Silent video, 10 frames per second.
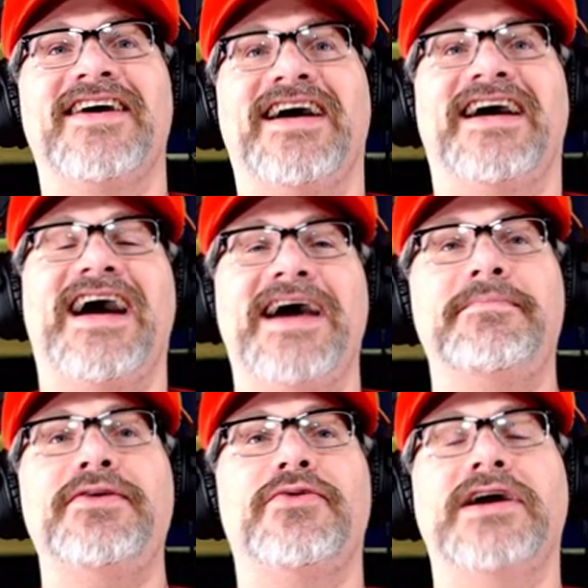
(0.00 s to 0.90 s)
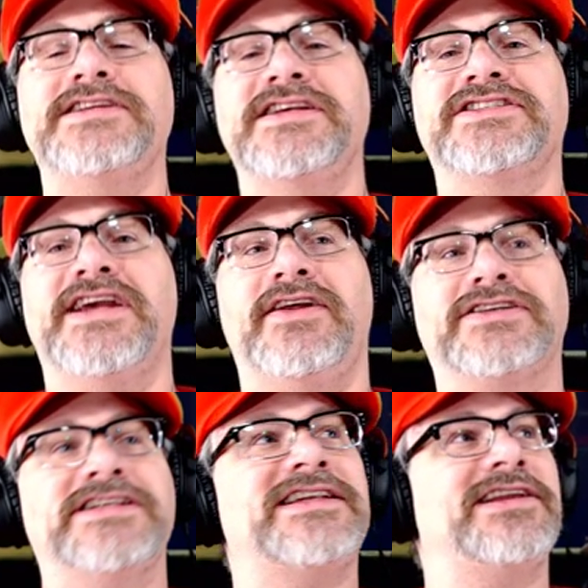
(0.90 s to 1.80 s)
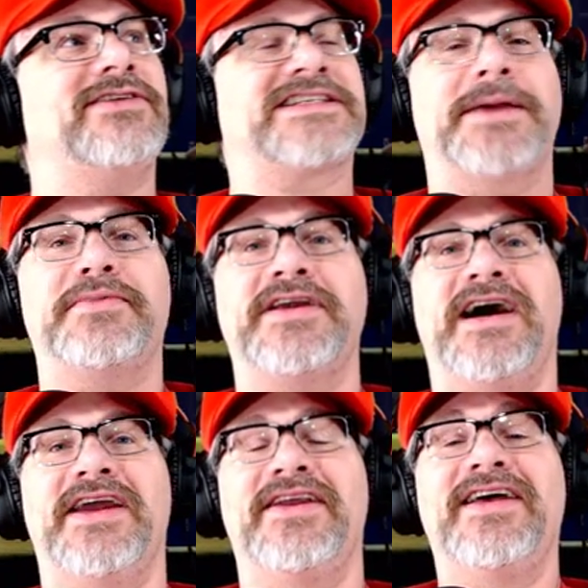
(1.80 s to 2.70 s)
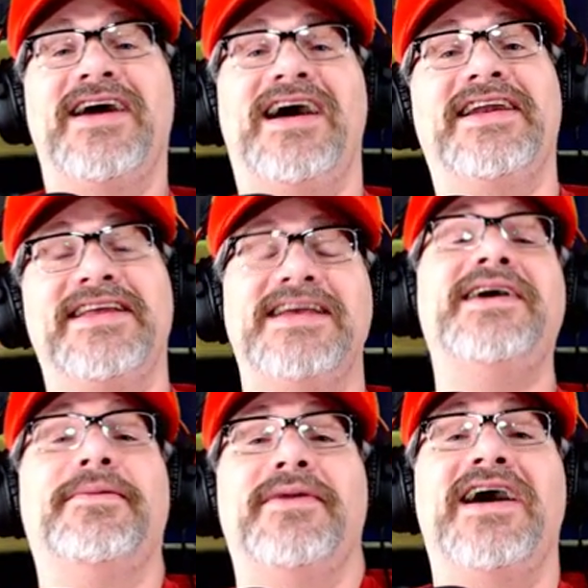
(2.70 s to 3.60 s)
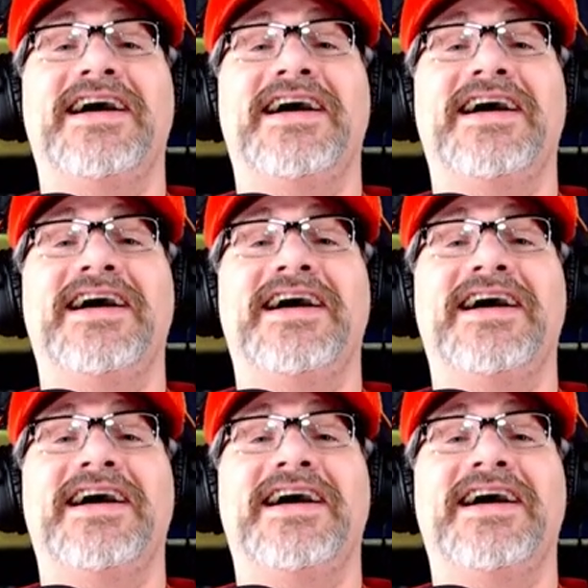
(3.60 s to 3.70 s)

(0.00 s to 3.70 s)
Uh, I've been watching his channel. Just a little summary on, on him.